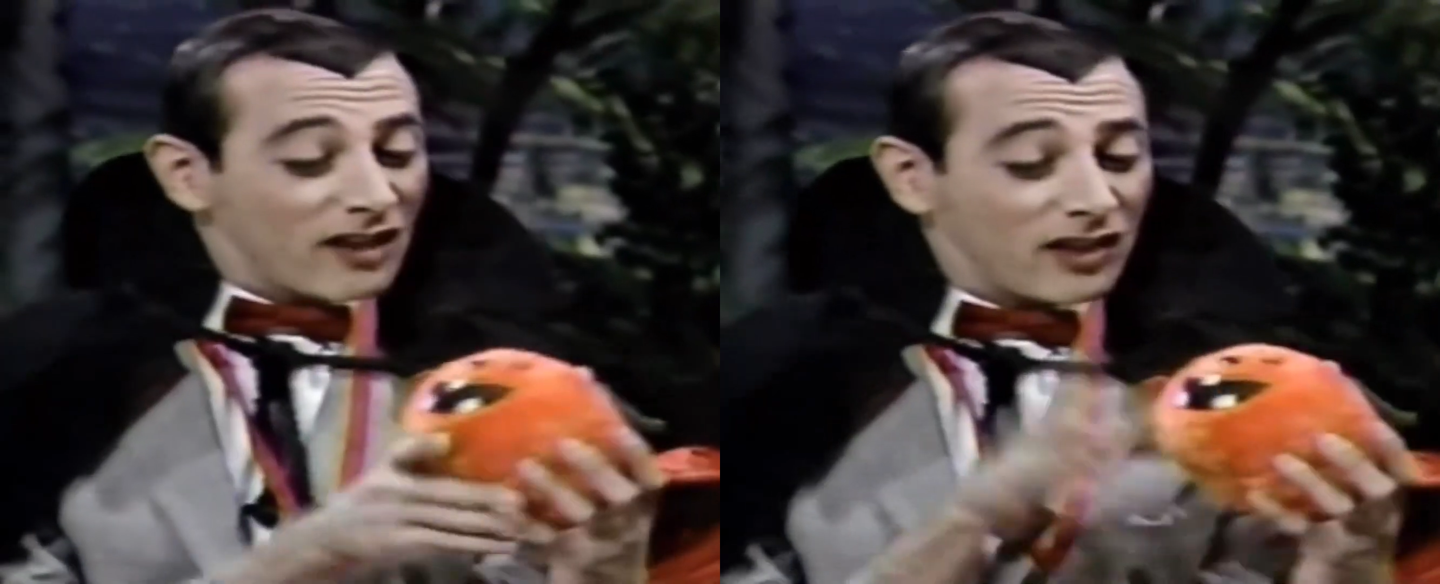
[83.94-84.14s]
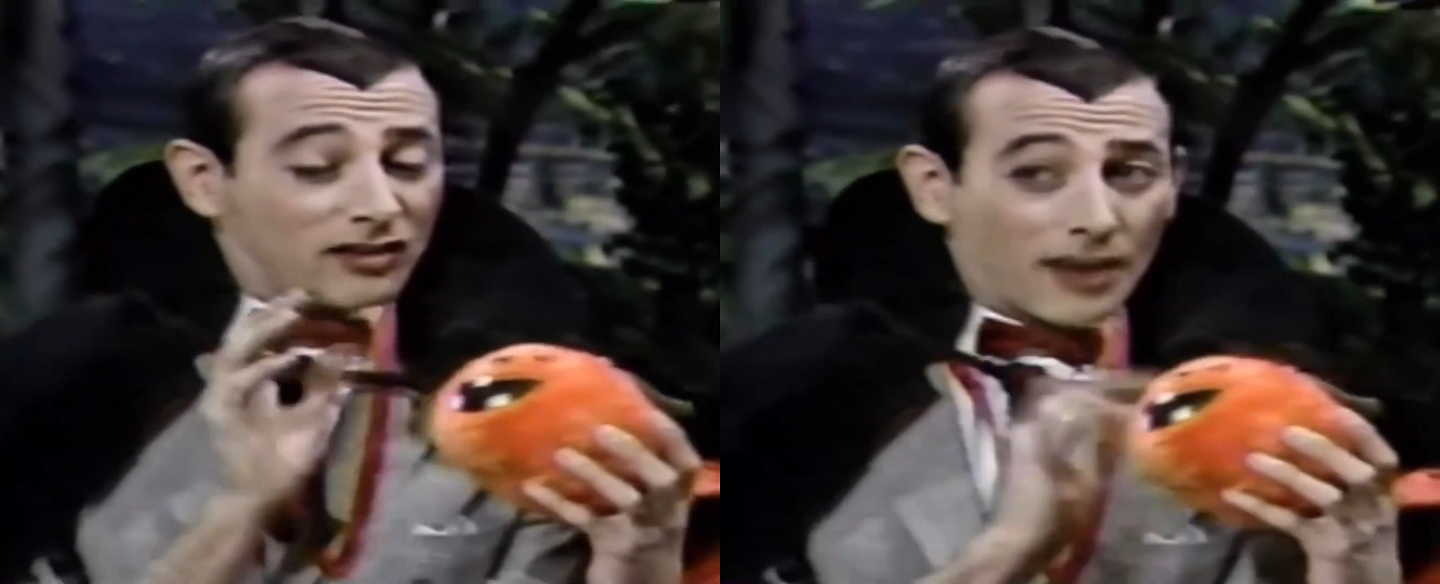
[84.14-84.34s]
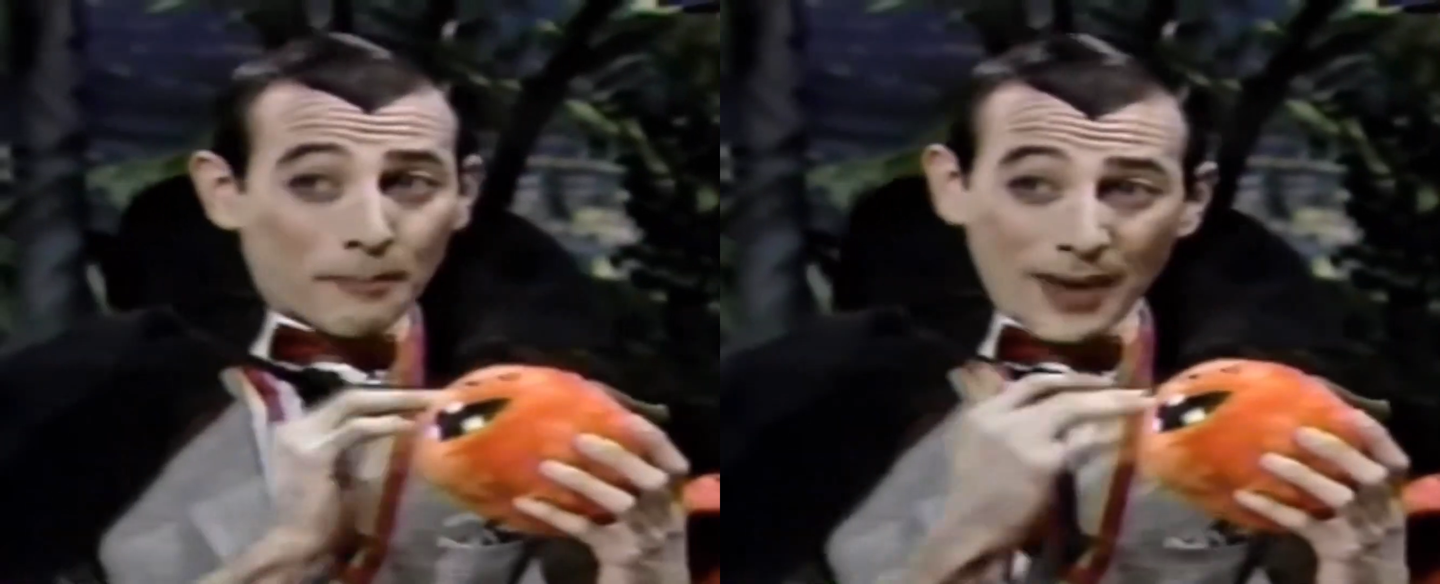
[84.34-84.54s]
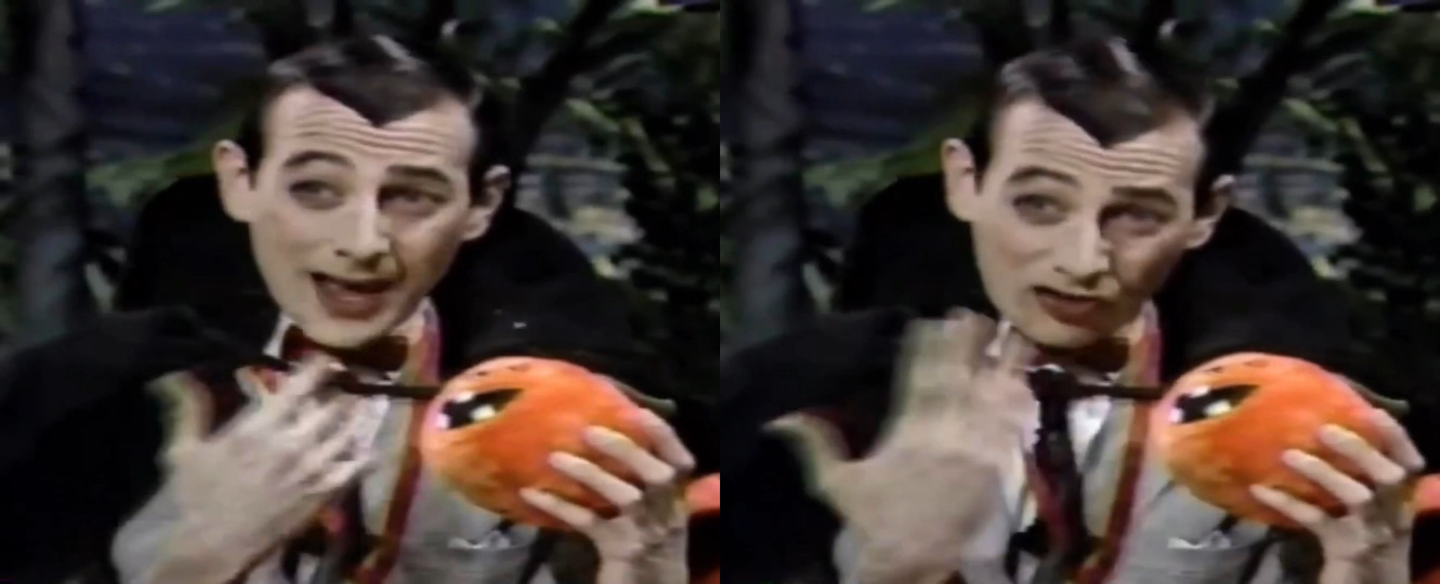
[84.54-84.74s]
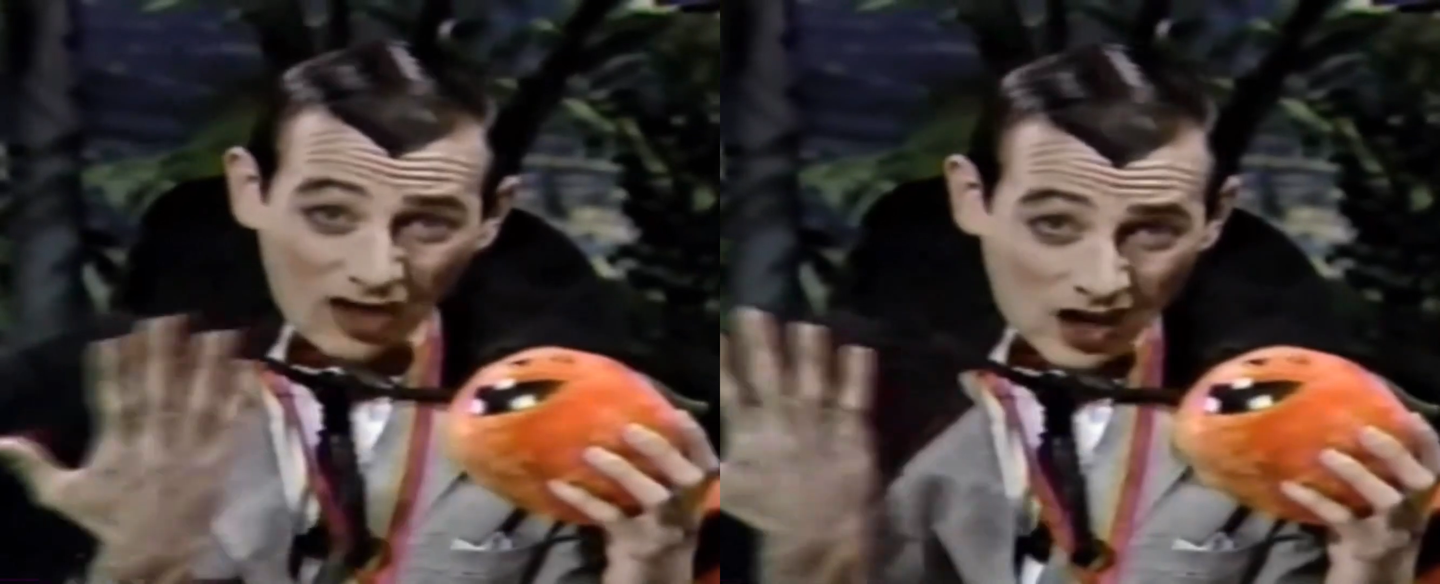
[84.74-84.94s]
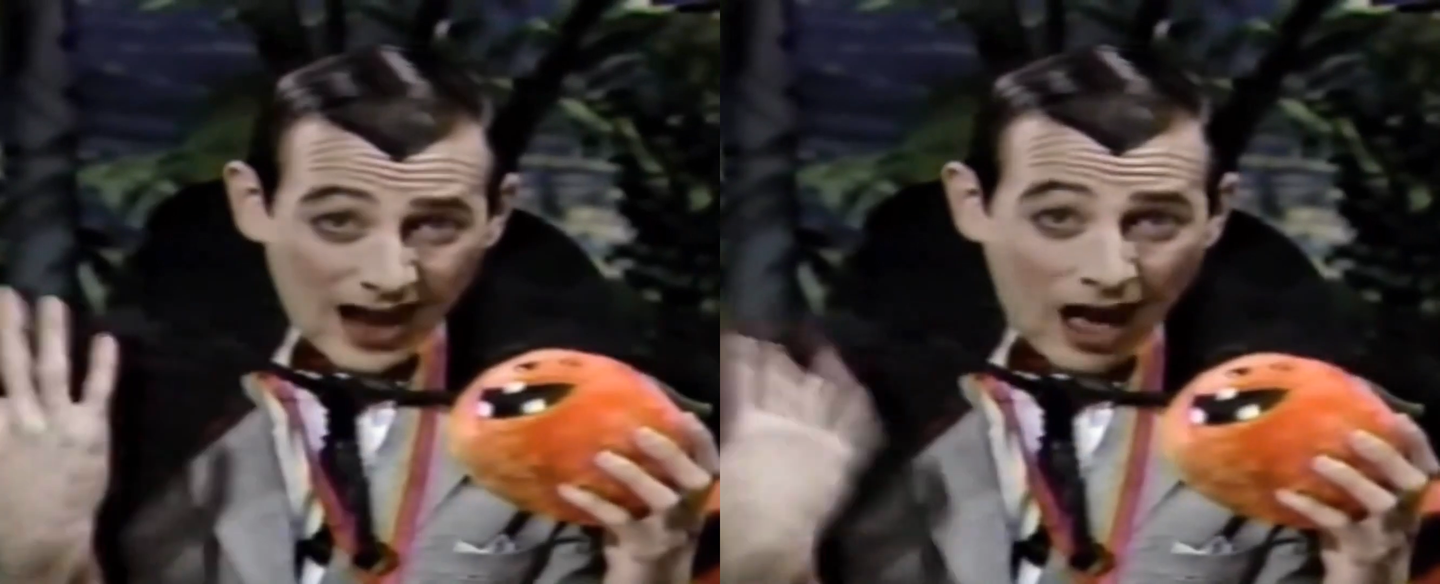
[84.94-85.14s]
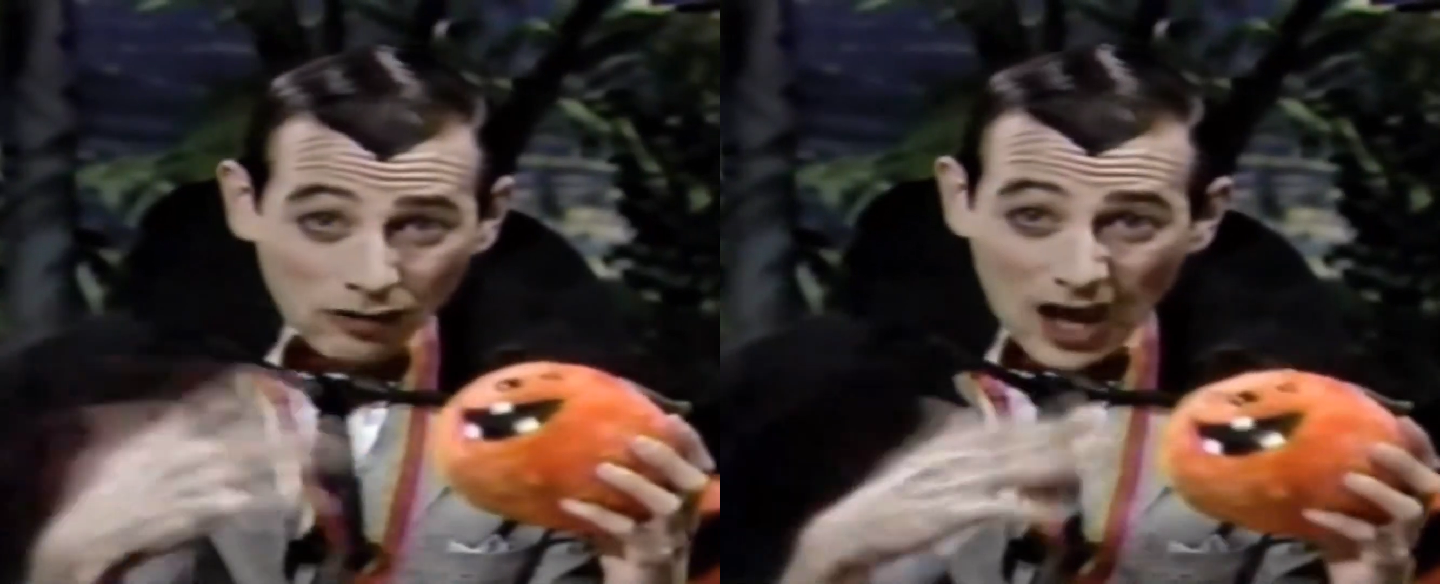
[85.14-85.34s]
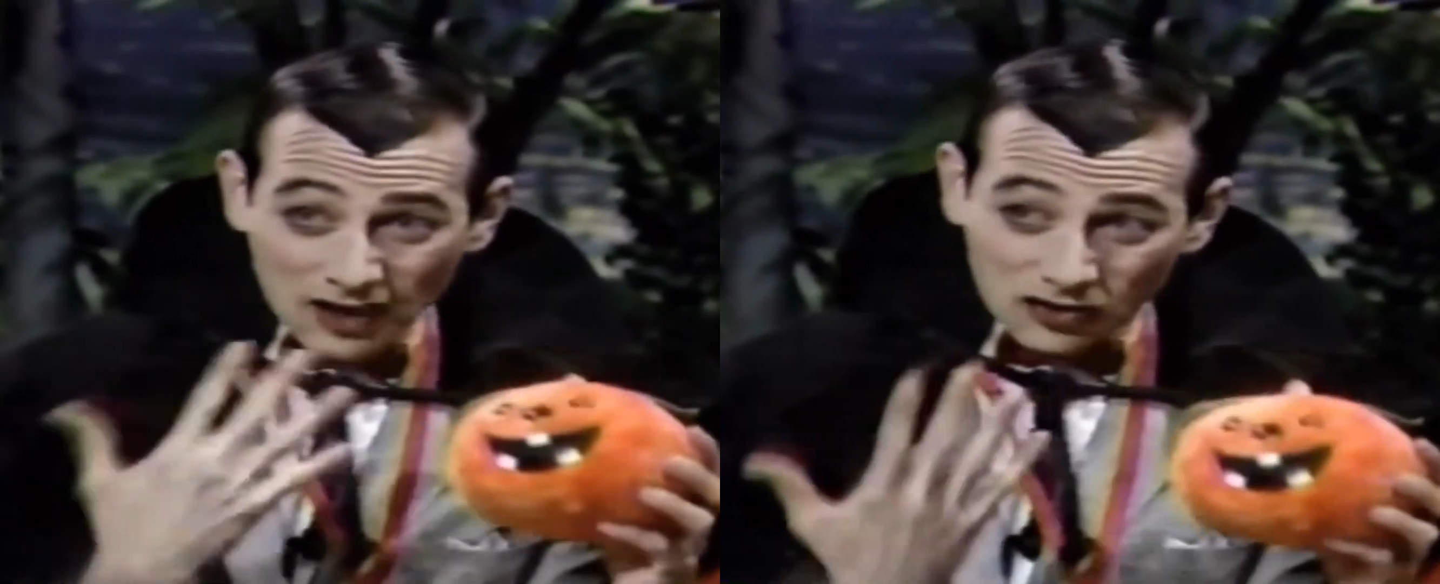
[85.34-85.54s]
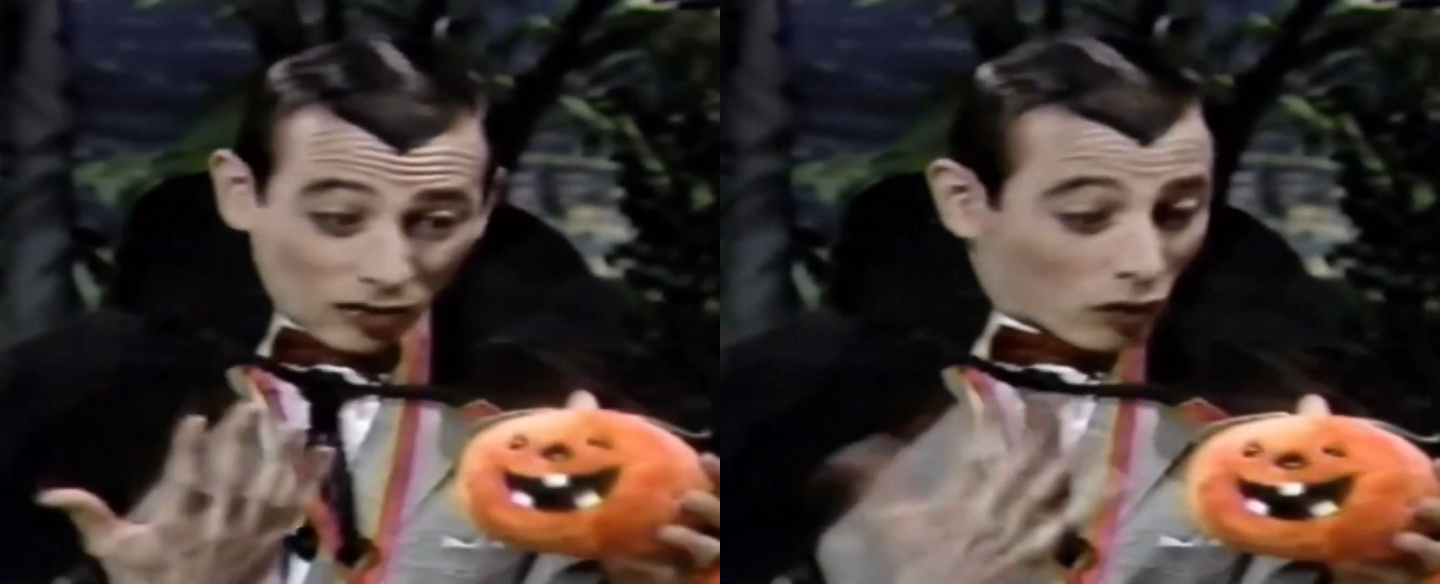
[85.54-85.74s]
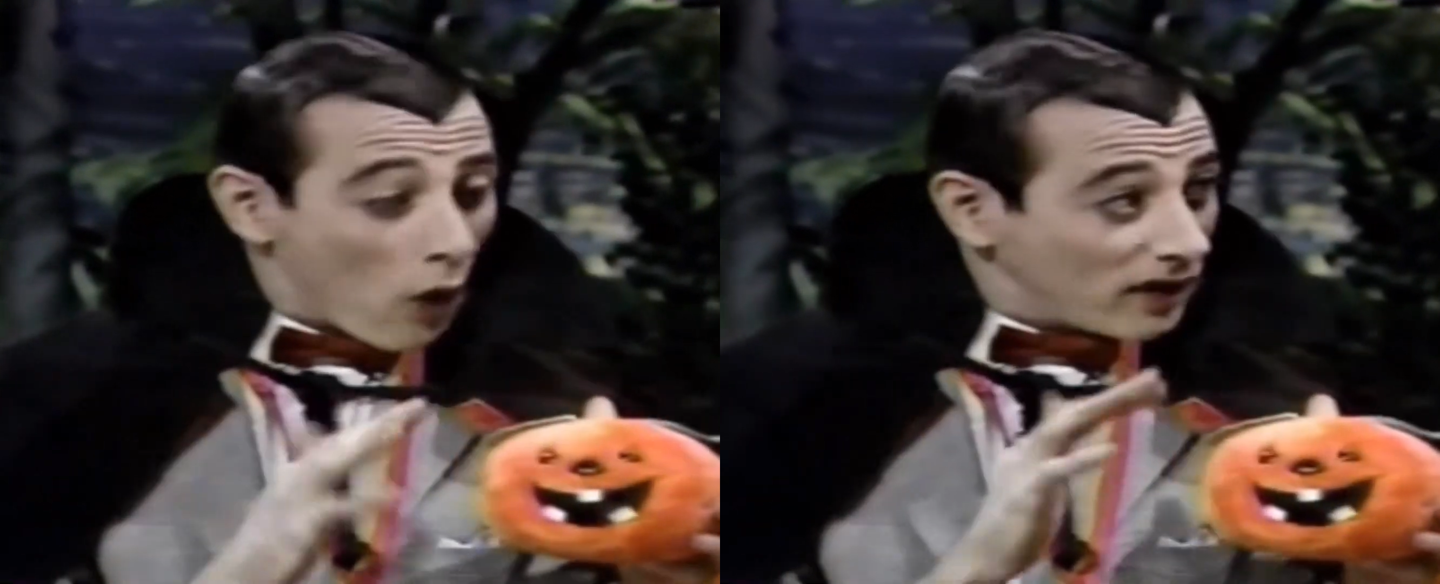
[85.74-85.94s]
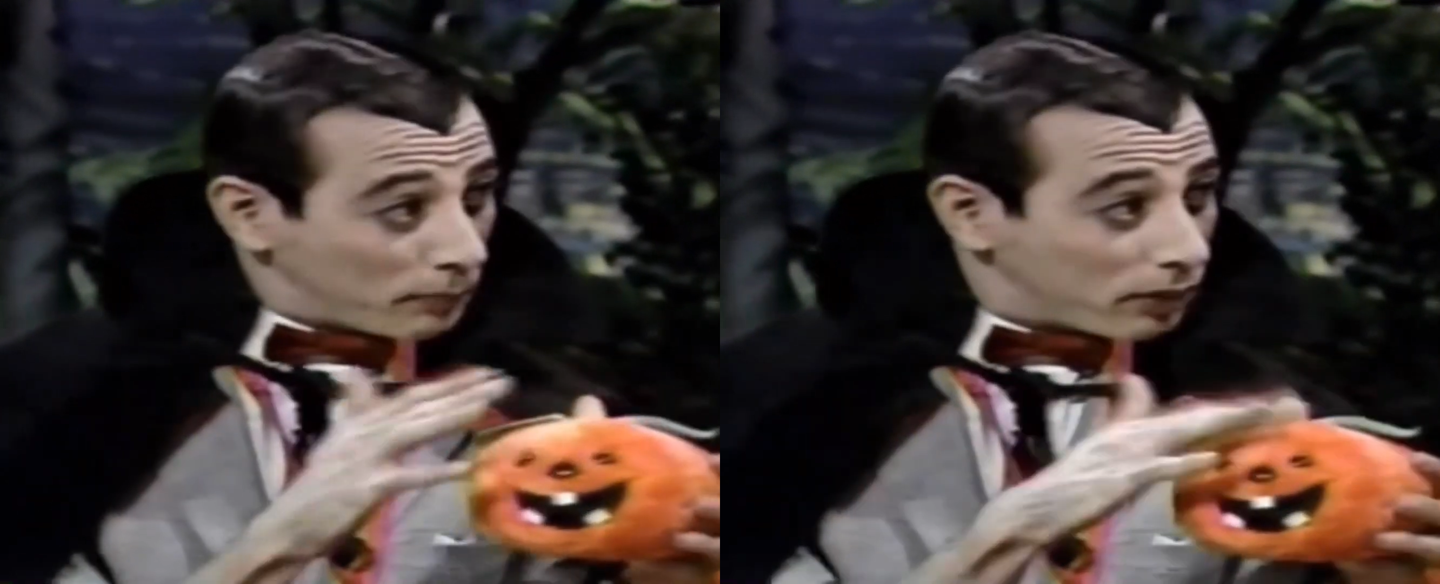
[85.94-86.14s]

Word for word: this is the big thing nowadays in toys,